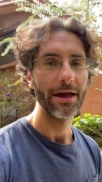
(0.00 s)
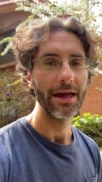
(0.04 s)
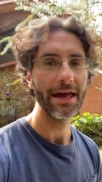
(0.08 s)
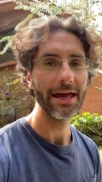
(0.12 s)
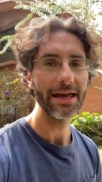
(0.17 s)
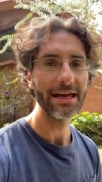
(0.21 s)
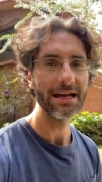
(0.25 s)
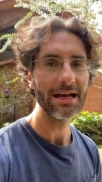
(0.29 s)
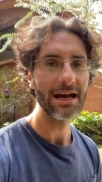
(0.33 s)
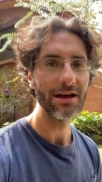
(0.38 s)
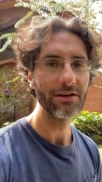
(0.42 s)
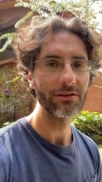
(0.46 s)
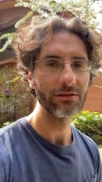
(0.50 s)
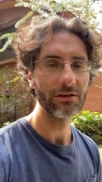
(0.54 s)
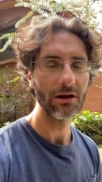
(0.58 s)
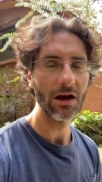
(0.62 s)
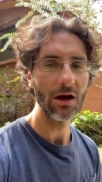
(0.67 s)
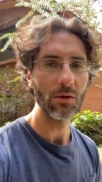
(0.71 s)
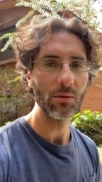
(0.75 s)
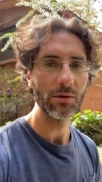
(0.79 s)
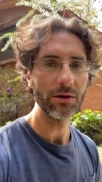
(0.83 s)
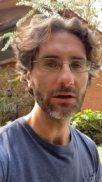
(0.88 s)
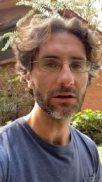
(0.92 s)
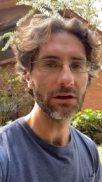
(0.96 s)
Hey guys,
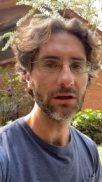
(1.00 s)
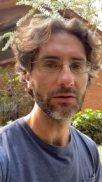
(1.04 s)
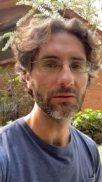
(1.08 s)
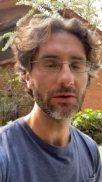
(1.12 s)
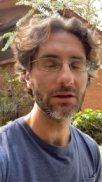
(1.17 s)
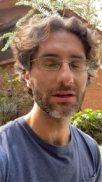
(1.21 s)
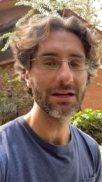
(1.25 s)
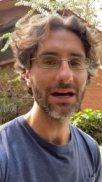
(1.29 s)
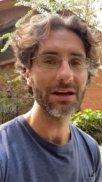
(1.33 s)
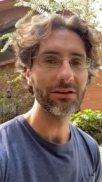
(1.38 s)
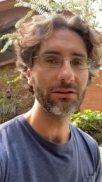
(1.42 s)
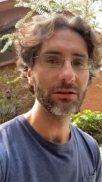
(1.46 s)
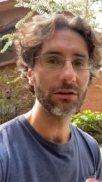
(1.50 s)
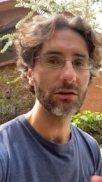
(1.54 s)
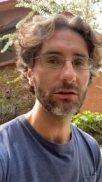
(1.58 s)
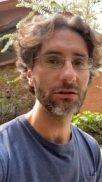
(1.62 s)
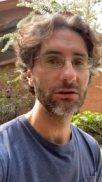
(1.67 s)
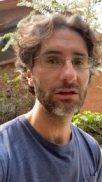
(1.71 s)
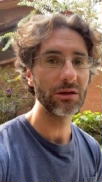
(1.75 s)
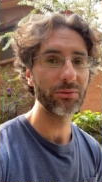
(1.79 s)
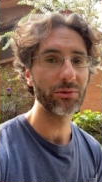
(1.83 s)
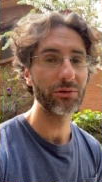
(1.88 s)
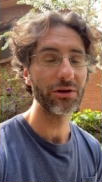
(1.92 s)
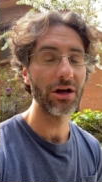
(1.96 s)
I want to give you a nice little
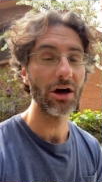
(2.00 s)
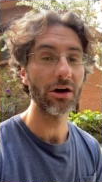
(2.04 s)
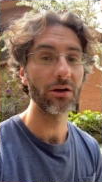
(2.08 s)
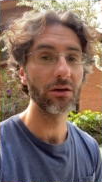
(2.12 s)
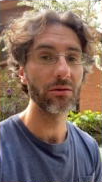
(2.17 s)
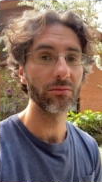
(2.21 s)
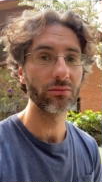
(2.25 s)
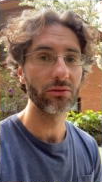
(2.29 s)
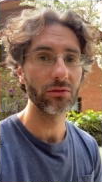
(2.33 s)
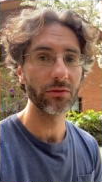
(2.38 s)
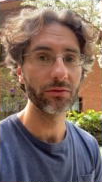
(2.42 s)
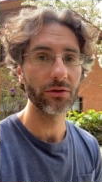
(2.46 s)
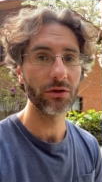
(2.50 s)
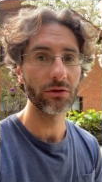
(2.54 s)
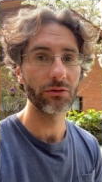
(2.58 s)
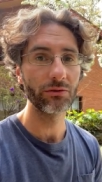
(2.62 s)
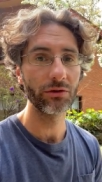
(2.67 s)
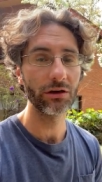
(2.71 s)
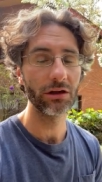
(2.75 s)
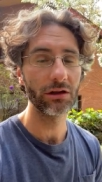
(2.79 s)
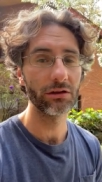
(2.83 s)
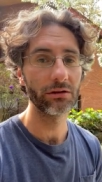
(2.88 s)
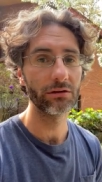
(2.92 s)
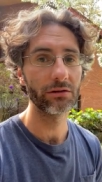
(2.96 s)
tip on how to improve your
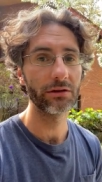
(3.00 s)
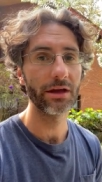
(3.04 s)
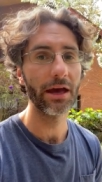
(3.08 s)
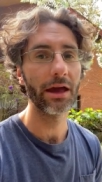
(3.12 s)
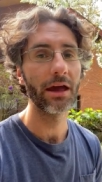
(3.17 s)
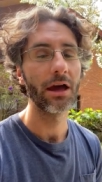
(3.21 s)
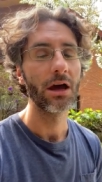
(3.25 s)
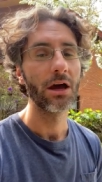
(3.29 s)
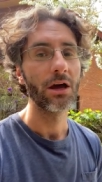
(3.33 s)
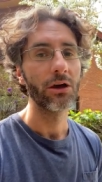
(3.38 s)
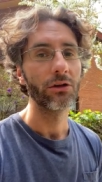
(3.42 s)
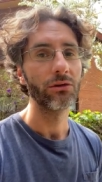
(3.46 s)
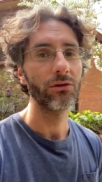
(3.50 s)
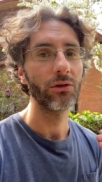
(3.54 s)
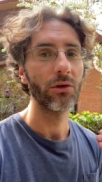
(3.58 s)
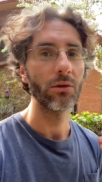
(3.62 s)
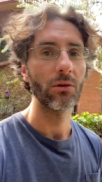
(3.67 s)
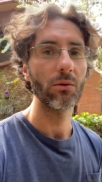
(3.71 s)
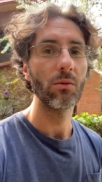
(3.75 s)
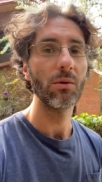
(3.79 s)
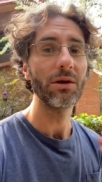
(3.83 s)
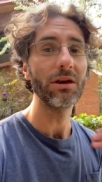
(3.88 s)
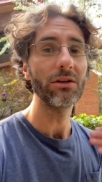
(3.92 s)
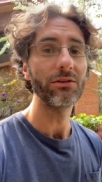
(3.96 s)
reading today. So
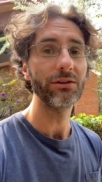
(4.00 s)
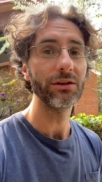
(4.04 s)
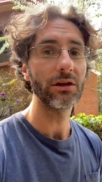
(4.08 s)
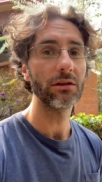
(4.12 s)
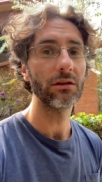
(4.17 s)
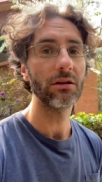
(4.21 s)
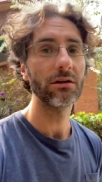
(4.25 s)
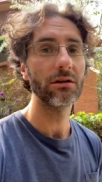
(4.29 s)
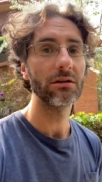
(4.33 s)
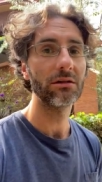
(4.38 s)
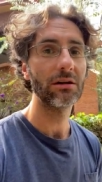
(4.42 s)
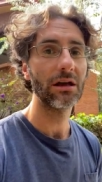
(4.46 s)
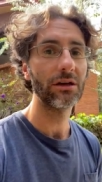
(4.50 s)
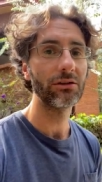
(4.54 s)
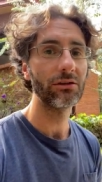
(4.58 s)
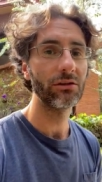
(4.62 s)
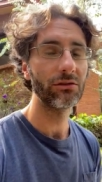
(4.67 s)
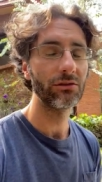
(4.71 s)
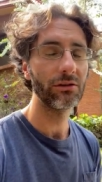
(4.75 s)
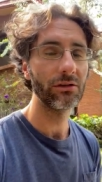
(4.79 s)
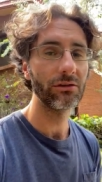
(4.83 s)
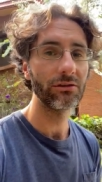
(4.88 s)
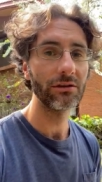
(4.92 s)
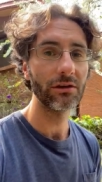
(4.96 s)
what I see a lot in
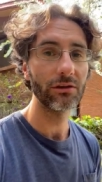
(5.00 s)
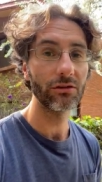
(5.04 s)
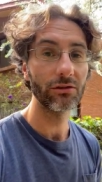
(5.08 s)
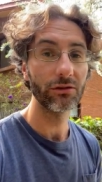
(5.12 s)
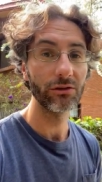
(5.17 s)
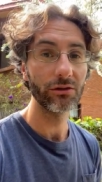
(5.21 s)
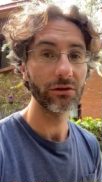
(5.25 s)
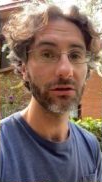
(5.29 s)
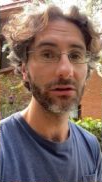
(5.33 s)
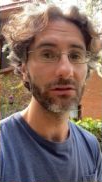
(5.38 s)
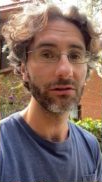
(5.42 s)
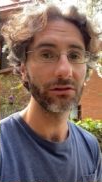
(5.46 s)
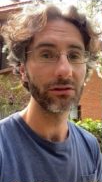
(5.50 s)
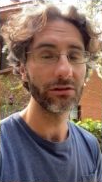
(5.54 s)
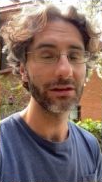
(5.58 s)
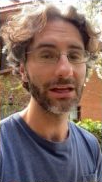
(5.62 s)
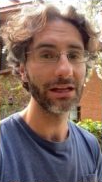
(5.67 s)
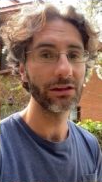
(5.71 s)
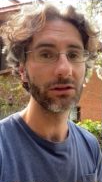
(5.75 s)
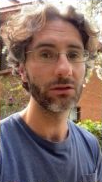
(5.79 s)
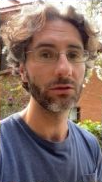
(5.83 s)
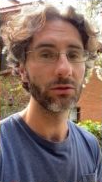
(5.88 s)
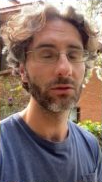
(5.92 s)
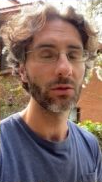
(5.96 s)
lessons is that students
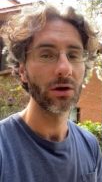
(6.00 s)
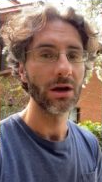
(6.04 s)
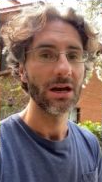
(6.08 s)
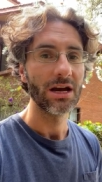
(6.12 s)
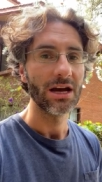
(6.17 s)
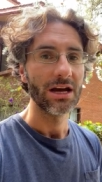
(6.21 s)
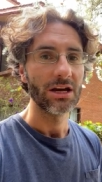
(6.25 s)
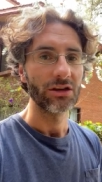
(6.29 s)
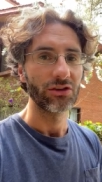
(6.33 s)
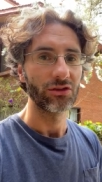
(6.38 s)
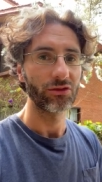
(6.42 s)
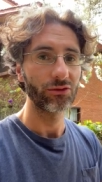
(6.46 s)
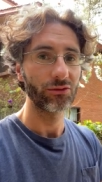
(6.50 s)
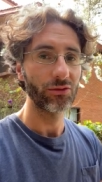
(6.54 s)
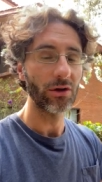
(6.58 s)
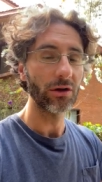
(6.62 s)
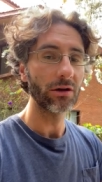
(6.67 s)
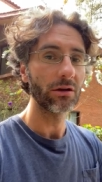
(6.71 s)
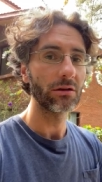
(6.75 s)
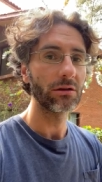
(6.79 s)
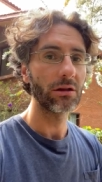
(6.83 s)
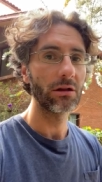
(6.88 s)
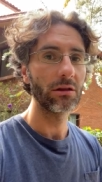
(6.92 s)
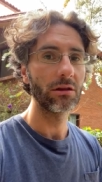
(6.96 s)
tend to
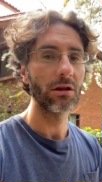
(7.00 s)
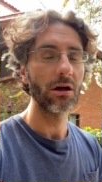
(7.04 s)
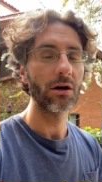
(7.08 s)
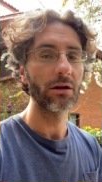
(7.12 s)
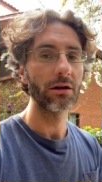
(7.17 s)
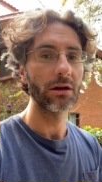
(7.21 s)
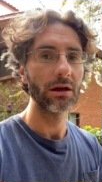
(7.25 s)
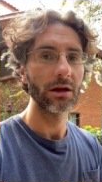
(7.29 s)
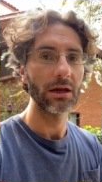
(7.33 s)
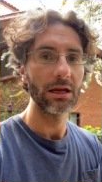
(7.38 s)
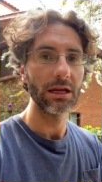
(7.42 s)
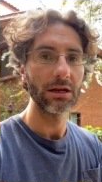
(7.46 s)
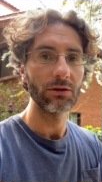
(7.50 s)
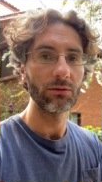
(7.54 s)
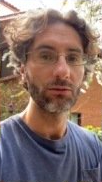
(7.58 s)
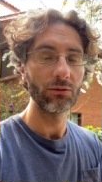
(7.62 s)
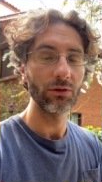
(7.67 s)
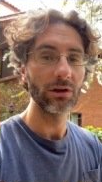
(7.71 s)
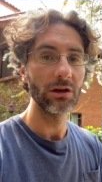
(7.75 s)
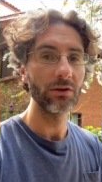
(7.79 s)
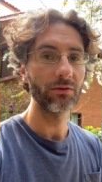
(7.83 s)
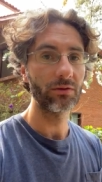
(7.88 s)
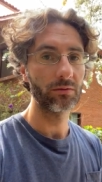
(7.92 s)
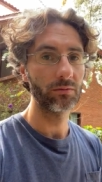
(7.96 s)
struggle a lot in
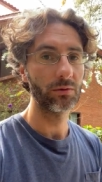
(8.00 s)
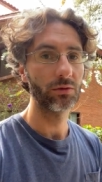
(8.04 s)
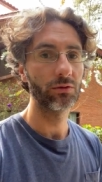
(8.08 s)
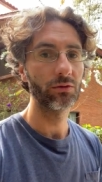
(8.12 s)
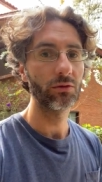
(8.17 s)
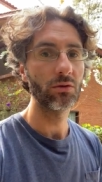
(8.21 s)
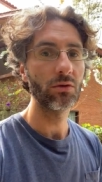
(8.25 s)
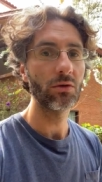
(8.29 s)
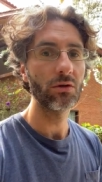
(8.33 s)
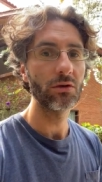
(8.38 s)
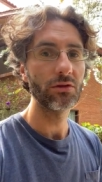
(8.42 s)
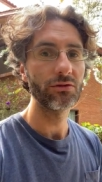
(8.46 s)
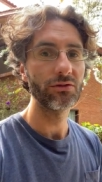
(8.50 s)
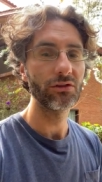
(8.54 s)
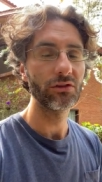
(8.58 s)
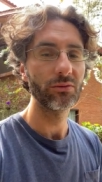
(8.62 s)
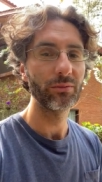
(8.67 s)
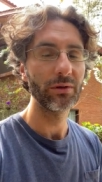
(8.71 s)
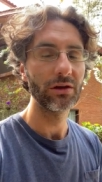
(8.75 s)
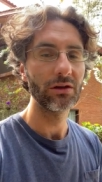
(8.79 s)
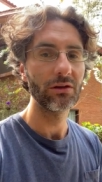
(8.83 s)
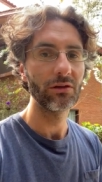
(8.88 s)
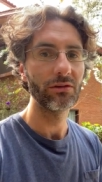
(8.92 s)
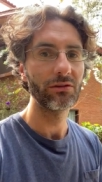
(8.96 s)
reading from a score just
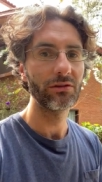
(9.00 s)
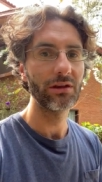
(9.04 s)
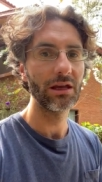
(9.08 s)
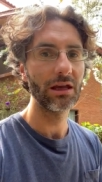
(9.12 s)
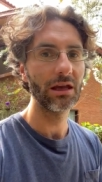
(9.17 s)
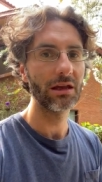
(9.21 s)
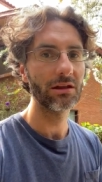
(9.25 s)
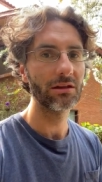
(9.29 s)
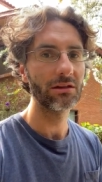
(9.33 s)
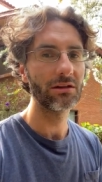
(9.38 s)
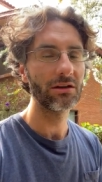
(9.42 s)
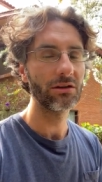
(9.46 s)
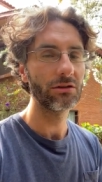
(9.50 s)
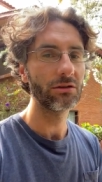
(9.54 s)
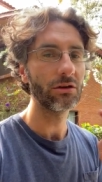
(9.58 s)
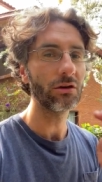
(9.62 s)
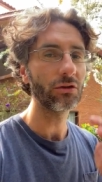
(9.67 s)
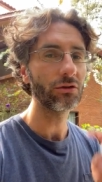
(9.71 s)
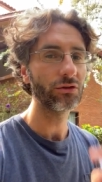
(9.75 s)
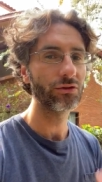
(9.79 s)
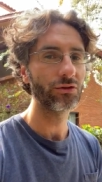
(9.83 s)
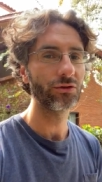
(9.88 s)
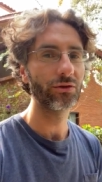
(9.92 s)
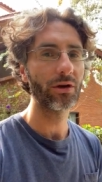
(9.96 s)
because they, they're
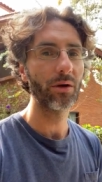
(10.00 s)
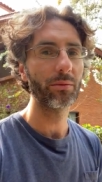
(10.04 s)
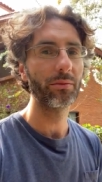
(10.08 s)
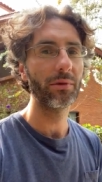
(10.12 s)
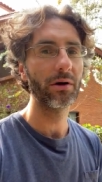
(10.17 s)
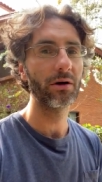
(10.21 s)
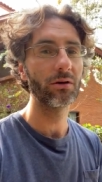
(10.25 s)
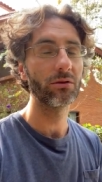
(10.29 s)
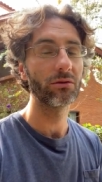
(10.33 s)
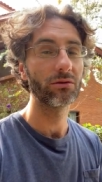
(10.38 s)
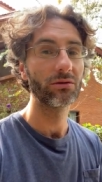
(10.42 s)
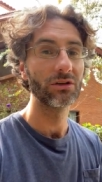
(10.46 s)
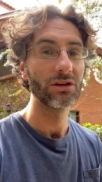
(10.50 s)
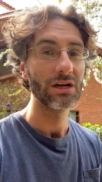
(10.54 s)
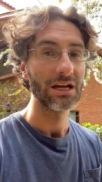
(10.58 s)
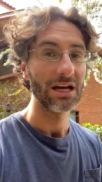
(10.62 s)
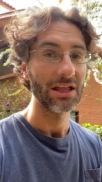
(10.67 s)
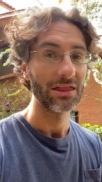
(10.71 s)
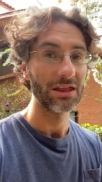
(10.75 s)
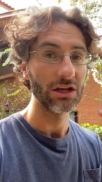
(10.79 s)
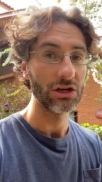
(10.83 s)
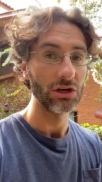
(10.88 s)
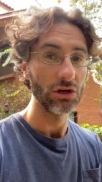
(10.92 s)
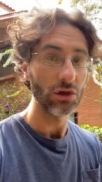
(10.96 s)
not sure about
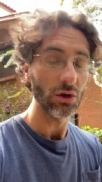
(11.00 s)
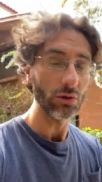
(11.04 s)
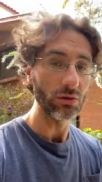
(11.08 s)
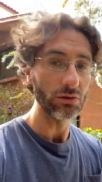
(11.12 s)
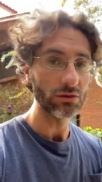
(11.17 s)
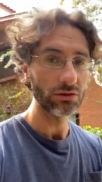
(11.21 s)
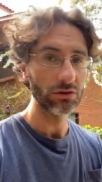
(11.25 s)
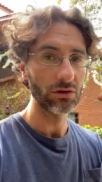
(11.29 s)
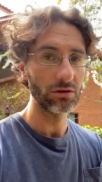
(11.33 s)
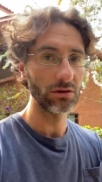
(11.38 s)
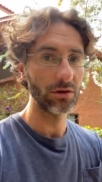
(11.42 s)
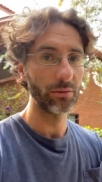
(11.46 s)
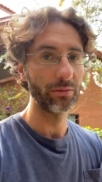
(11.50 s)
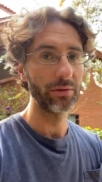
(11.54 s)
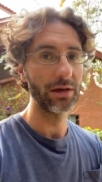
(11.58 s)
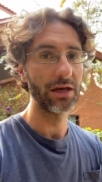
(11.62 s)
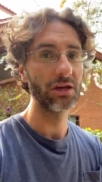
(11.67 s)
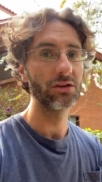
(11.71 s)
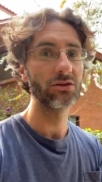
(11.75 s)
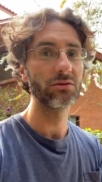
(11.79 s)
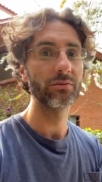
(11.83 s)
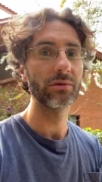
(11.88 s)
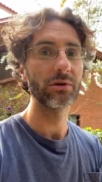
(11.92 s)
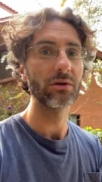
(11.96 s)
the notes on the
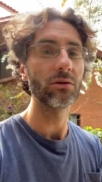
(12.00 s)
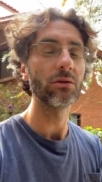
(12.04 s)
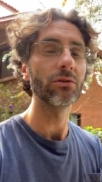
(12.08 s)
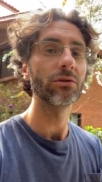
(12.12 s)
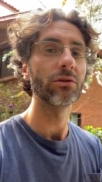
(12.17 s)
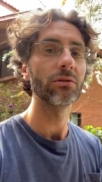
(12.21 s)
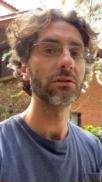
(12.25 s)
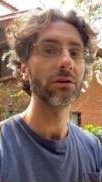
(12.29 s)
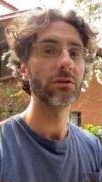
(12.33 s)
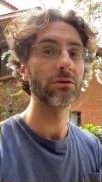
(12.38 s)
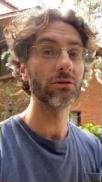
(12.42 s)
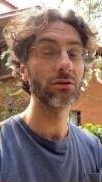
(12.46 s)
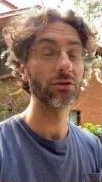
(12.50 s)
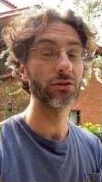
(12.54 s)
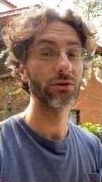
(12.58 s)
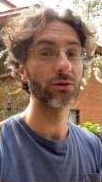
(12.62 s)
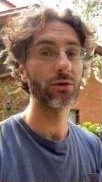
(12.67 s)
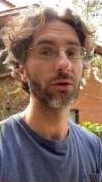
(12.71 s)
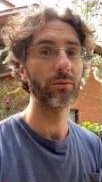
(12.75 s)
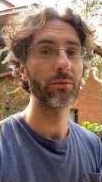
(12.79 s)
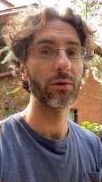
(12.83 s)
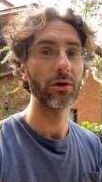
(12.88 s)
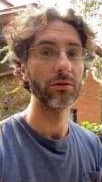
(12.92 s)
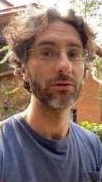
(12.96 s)
page, but also they're not
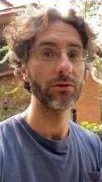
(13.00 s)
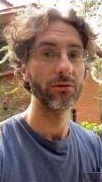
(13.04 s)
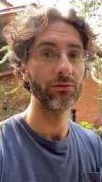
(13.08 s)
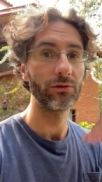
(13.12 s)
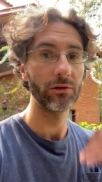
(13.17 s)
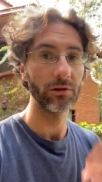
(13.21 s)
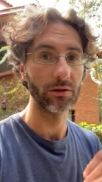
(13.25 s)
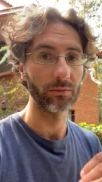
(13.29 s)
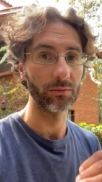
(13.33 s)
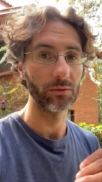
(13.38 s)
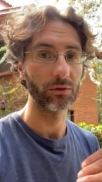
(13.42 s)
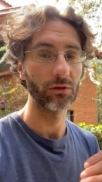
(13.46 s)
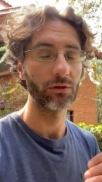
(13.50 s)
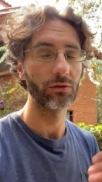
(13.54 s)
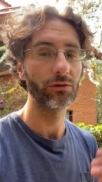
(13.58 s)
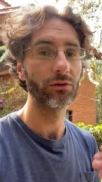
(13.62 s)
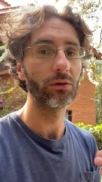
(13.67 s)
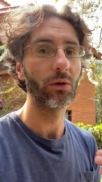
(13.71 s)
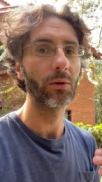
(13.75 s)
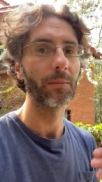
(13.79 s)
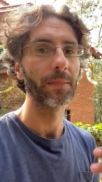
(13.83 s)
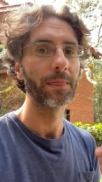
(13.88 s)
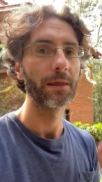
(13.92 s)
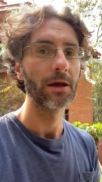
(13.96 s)
sure about the rhythms.
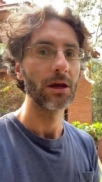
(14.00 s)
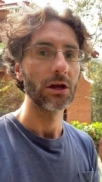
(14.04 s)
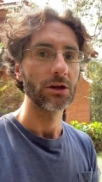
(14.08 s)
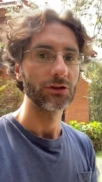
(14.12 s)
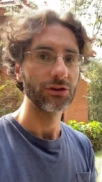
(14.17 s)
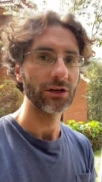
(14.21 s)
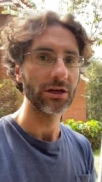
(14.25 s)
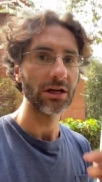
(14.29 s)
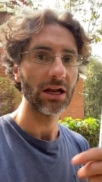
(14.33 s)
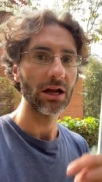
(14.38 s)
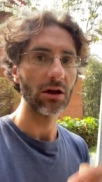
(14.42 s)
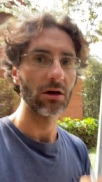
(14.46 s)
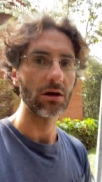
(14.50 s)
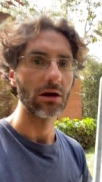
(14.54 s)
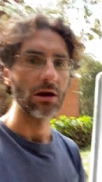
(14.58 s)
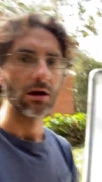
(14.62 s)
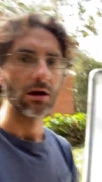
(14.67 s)
So check it out.